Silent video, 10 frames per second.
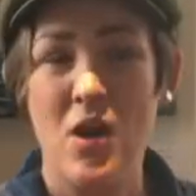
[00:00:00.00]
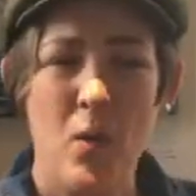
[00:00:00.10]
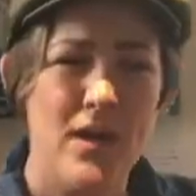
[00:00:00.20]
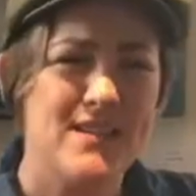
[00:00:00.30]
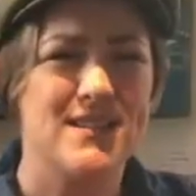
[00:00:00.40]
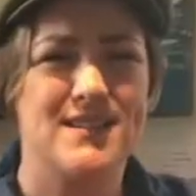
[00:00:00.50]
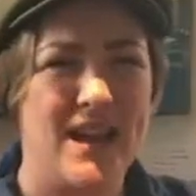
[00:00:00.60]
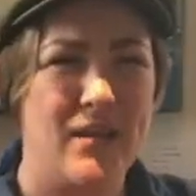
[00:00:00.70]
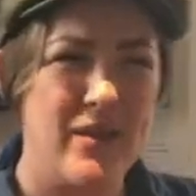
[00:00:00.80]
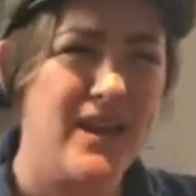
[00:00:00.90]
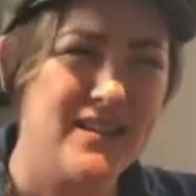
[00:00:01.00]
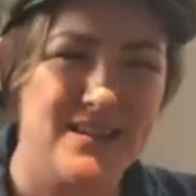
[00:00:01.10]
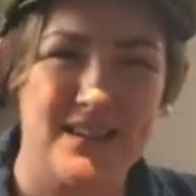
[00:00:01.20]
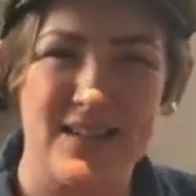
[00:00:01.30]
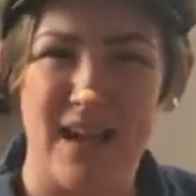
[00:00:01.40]
Well, there's the no same, third
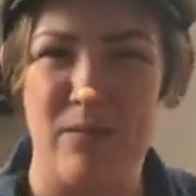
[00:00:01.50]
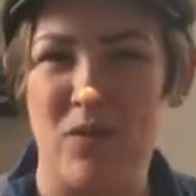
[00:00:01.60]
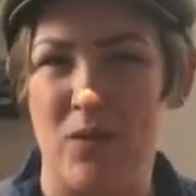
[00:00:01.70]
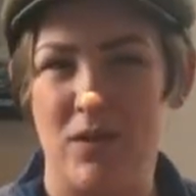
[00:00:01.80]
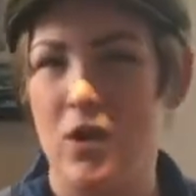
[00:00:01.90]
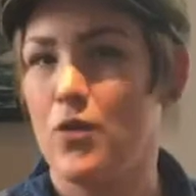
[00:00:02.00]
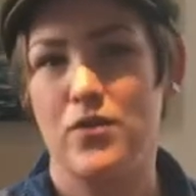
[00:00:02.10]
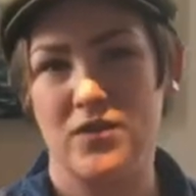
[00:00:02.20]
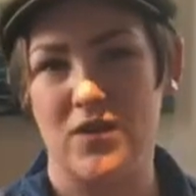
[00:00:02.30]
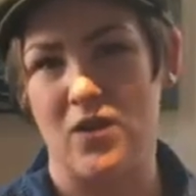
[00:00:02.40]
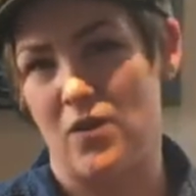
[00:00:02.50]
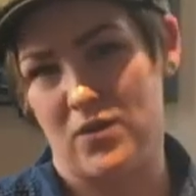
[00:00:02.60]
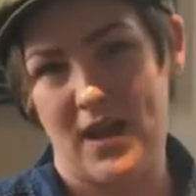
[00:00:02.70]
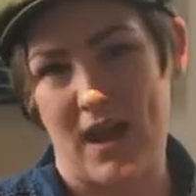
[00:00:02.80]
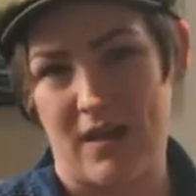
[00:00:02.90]
the party. Sort of, no, there's no.
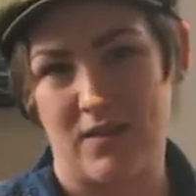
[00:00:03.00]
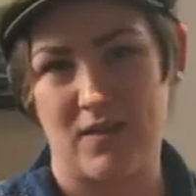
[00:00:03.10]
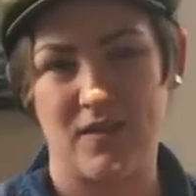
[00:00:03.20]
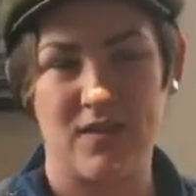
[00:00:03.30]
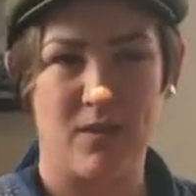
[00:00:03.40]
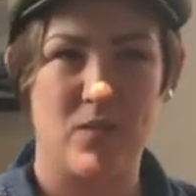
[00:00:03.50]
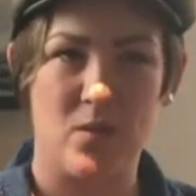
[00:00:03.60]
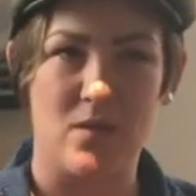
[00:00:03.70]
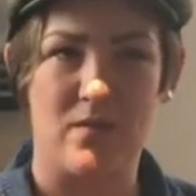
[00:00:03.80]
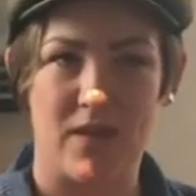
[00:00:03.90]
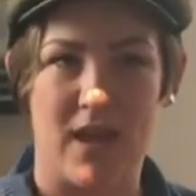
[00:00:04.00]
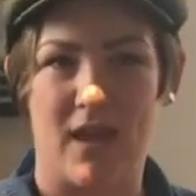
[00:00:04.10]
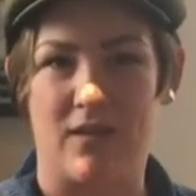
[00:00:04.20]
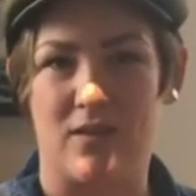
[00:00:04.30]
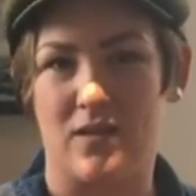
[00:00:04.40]
Yeah. it's the same sort of
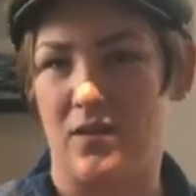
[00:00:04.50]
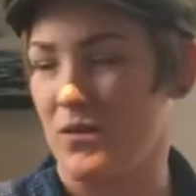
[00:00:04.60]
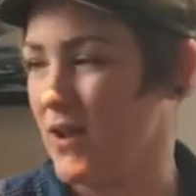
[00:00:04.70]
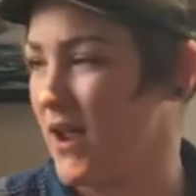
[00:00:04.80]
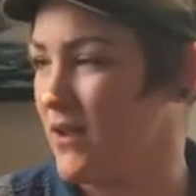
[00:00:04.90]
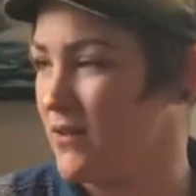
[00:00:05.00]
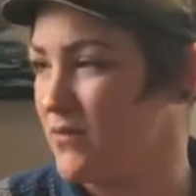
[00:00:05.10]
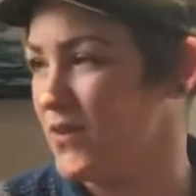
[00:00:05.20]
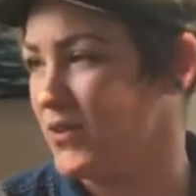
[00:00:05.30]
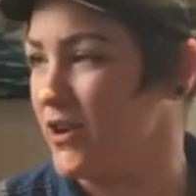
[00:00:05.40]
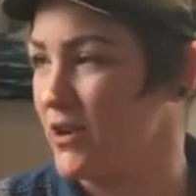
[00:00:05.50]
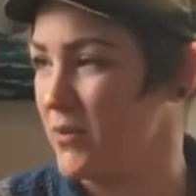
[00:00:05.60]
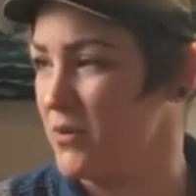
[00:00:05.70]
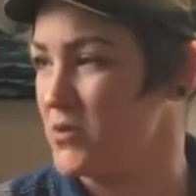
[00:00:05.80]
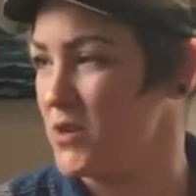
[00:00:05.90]
thing. Mm-hmm. So yeah, you can feel good
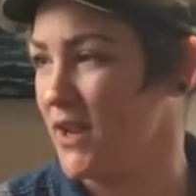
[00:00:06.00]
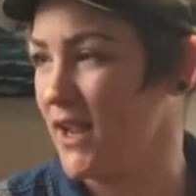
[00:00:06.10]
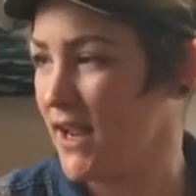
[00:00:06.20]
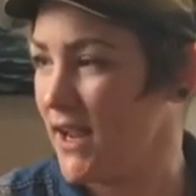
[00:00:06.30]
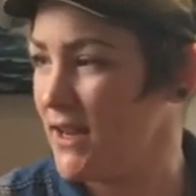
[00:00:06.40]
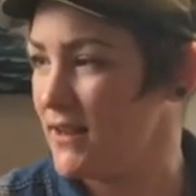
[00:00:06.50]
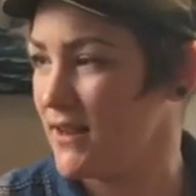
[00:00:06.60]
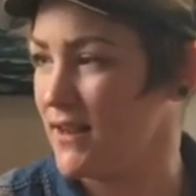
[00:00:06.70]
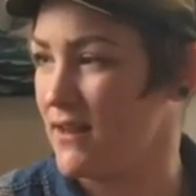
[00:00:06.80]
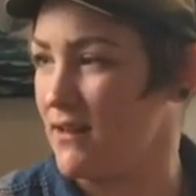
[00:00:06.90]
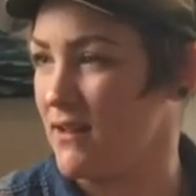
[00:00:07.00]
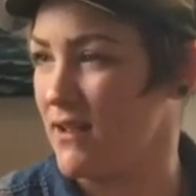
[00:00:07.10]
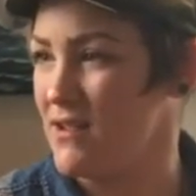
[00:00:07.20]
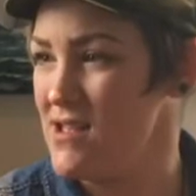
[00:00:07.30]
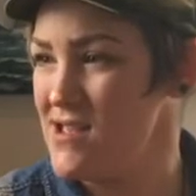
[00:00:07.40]
about drinking it. Yes. And
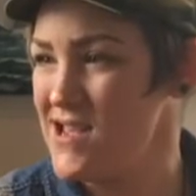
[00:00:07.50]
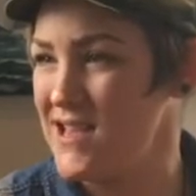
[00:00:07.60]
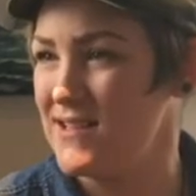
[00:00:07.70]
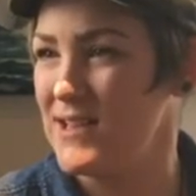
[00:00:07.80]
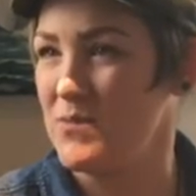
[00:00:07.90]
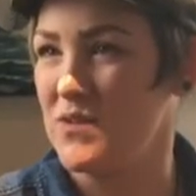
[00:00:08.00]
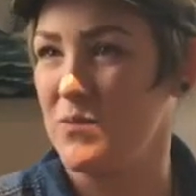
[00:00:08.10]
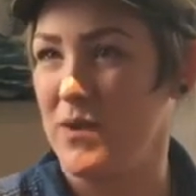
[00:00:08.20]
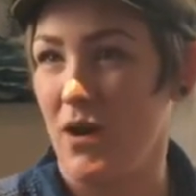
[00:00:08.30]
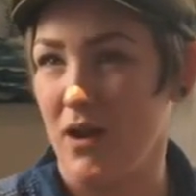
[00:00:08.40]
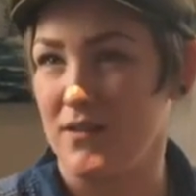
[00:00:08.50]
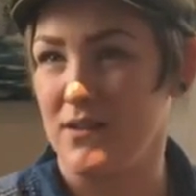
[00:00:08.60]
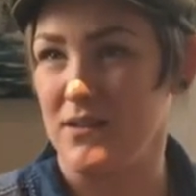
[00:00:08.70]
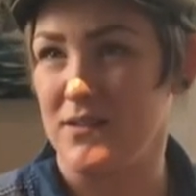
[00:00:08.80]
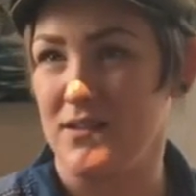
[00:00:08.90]
uh, he seems to be
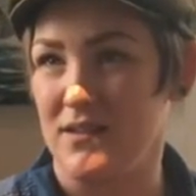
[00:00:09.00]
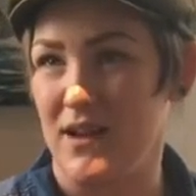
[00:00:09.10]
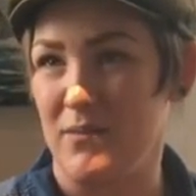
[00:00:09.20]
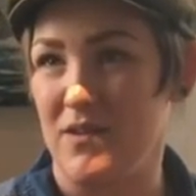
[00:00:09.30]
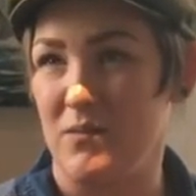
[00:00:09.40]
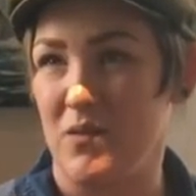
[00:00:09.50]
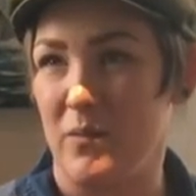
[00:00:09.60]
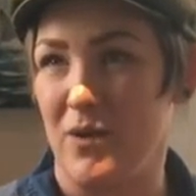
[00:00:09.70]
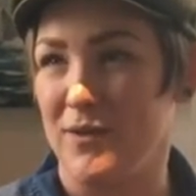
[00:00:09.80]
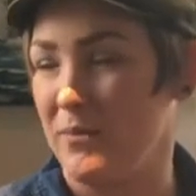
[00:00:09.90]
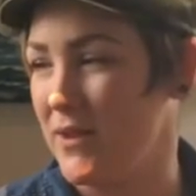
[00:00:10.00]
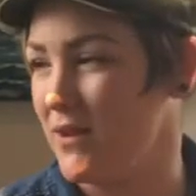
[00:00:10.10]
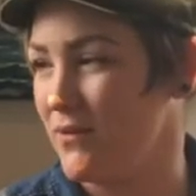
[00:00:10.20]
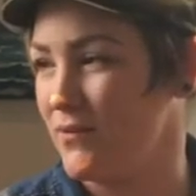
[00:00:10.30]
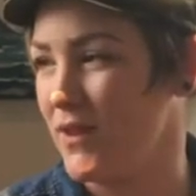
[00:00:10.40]
Austin is his name. He seems to be on the
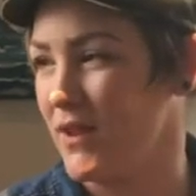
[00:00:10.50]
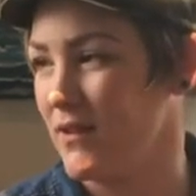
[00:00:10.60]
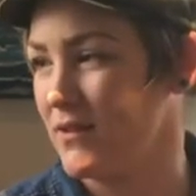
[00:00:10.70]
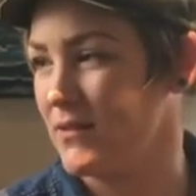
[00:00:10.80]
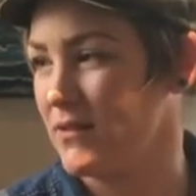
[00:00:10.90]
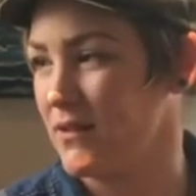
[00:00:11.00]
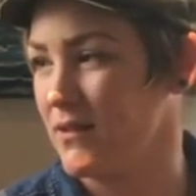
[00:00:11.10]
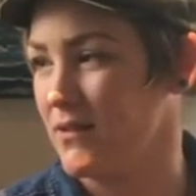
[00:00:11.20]
beat of like the